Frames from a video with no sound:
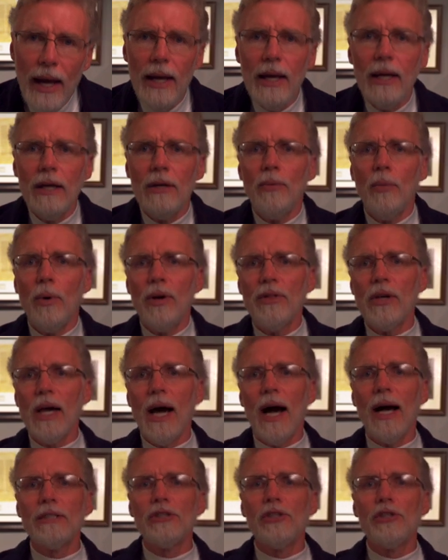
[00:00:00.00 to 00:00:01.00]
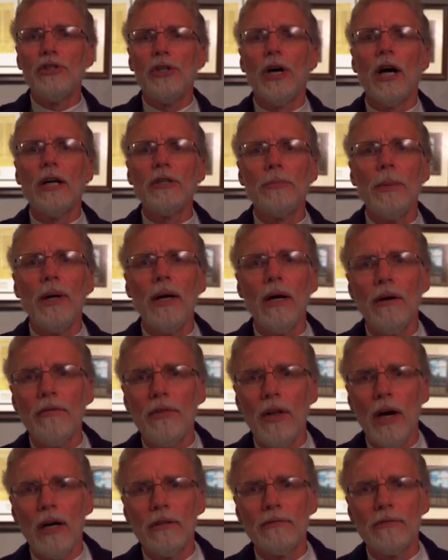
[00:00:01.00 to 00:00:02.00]
end with God's judgment of
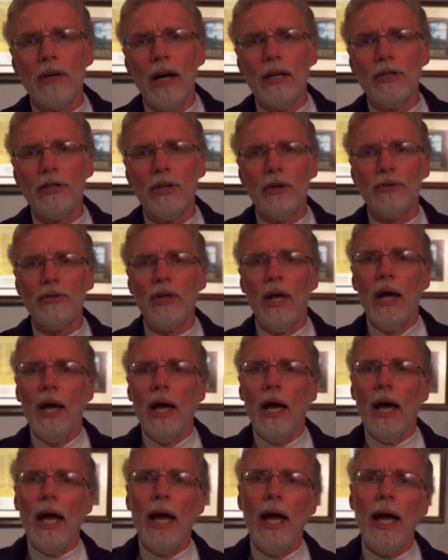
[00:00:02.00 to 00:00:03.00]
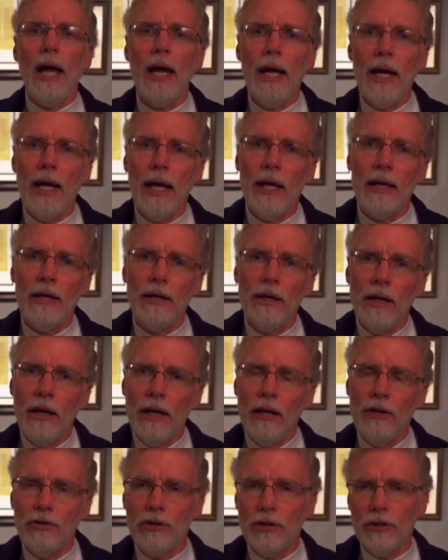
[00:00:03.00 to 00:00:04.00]
the unrighteous and
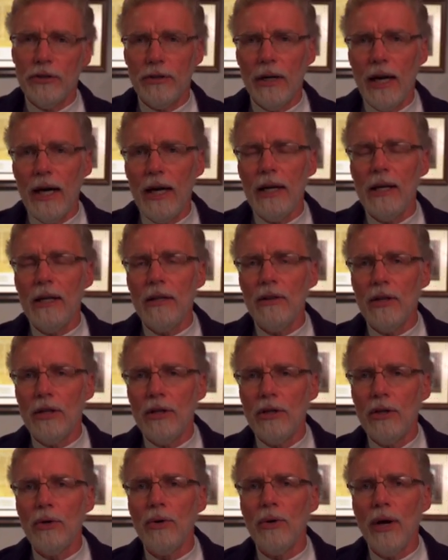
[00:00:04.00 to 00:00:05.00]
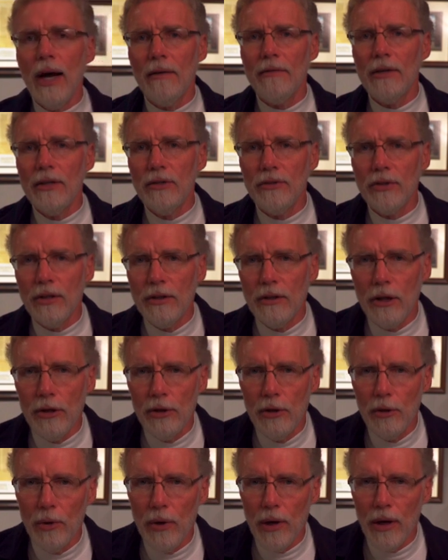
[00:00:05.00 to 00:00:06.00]
his creating the new heavens and the
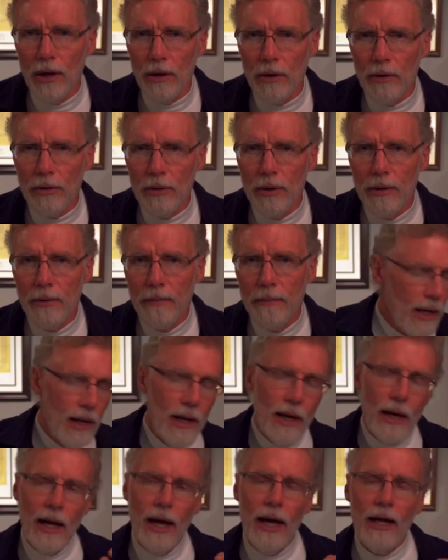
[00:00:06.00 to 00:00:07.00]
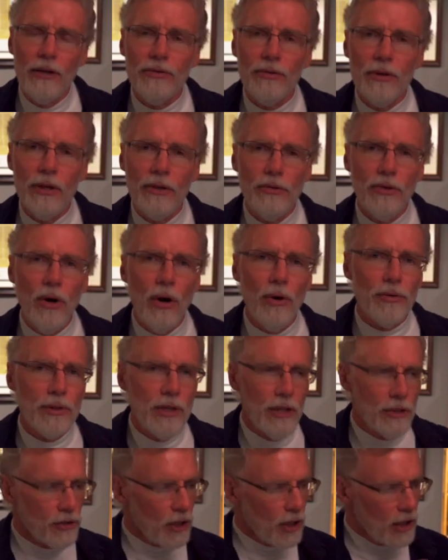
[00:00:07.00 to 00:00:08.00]
new earth. And as a result,
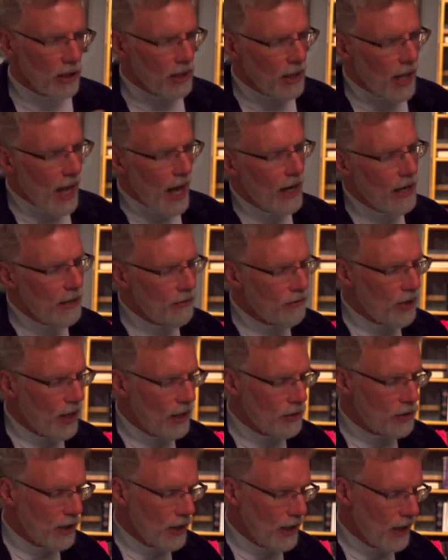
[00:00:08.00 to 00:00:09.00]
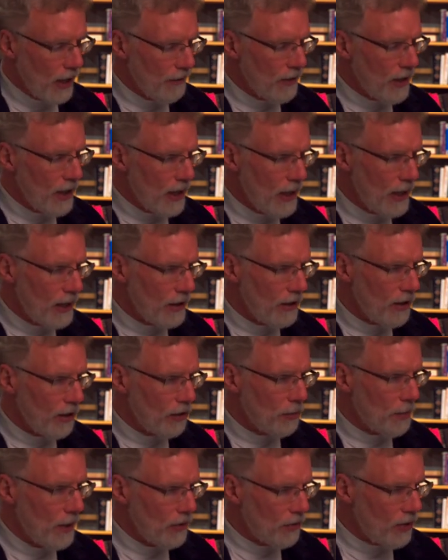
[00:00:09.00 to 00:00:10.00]
there's a lot of attention given in
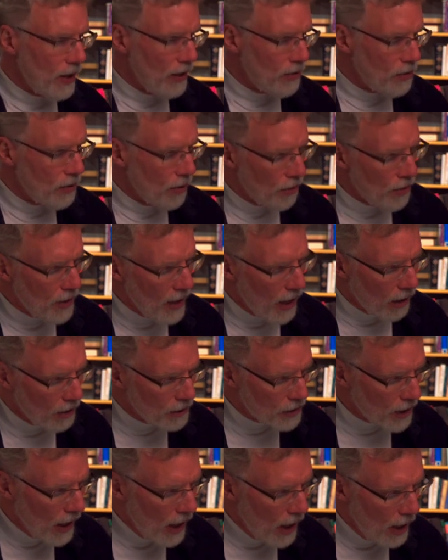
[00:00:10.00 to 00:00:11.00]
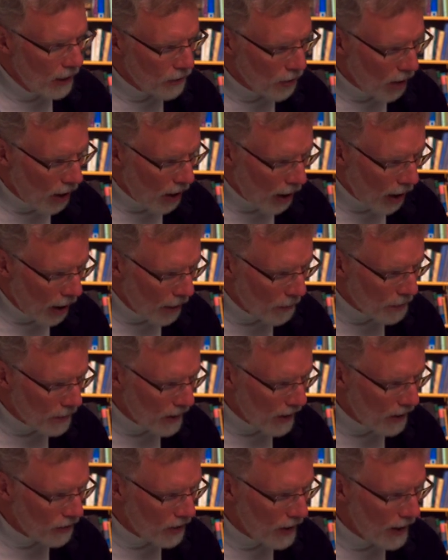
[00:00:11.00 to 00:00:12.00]
dispensational theology to our
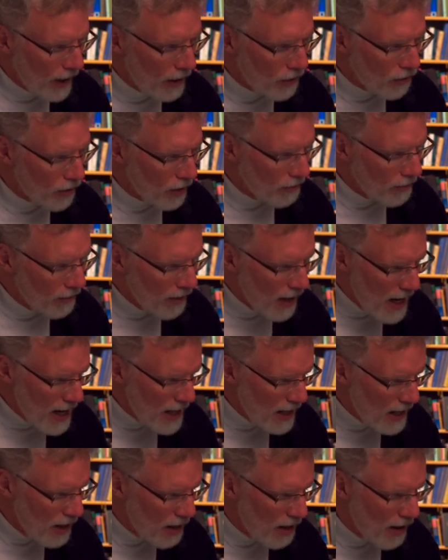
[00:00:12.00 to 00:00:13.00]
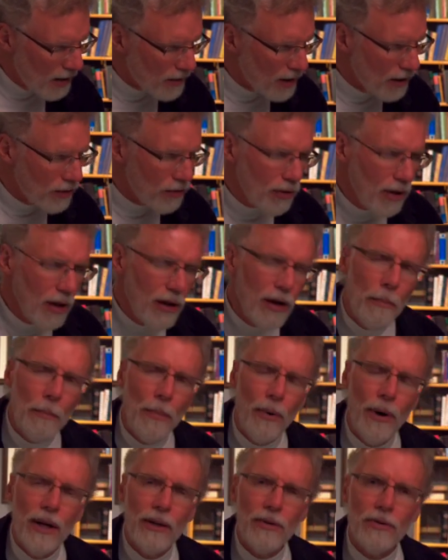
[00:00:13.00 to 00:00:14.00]
place in history, right here at this little
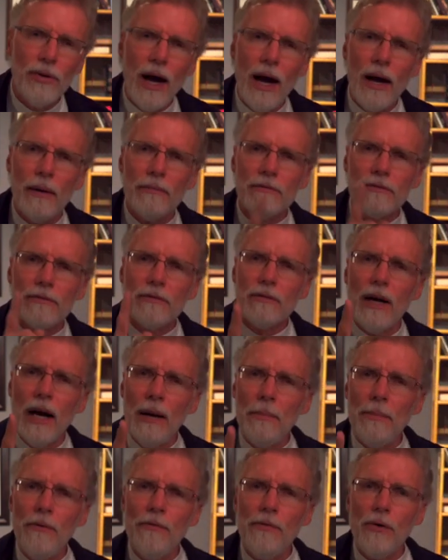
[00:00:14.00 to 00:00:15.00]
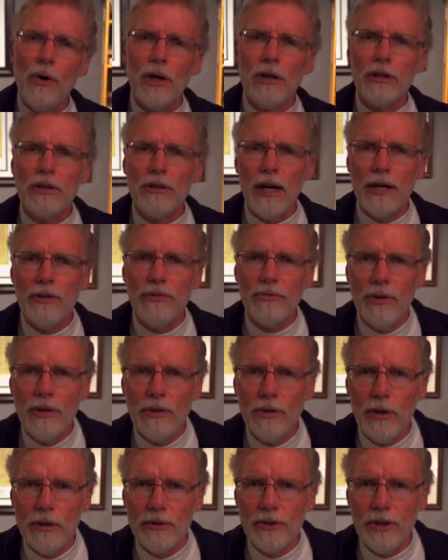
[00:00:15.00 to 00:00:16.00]
point in time, right before Christ
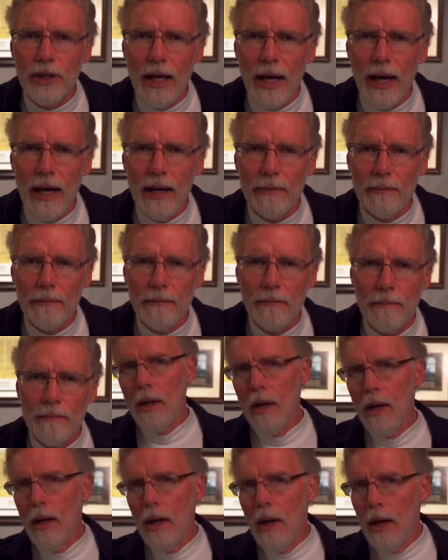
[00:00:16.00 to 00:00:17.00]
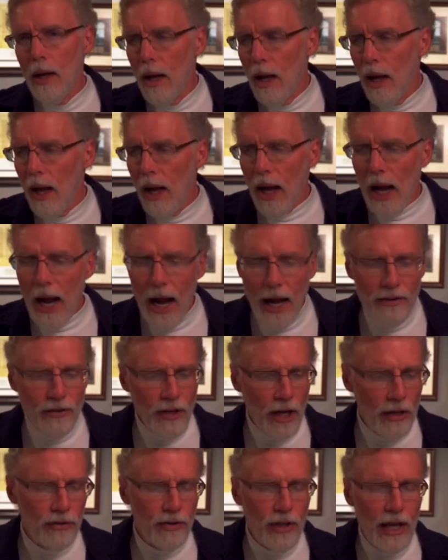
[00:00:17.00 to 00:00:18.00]
returns again.
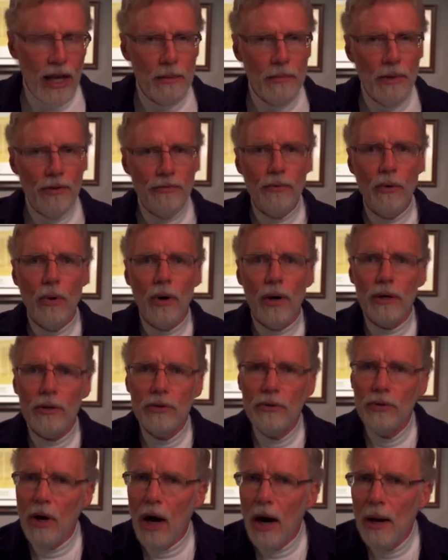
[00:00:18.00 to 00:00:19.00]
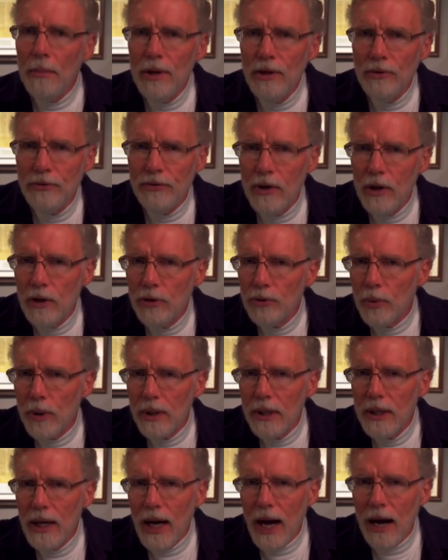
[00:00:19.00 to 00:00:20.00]
As I stated before, Darby's views
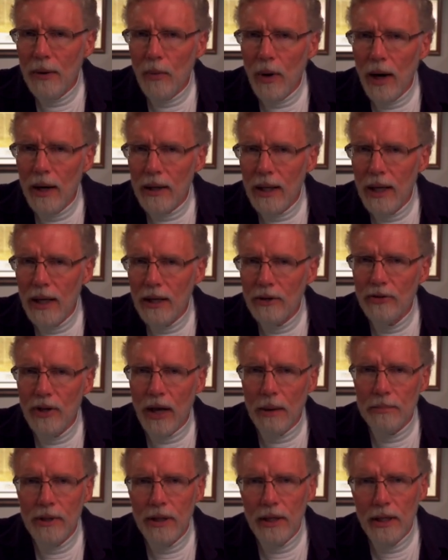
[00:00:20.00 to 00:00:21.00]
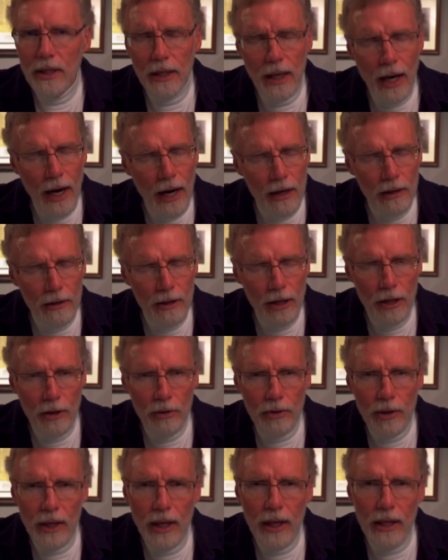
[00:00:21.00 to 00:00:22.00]
were not widely accepted in Ireland
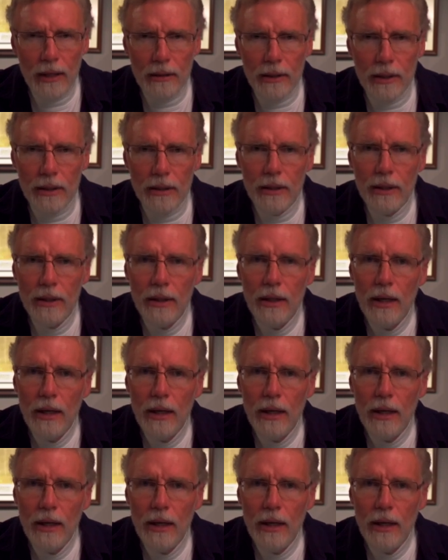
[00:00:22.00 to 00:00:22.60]
or England.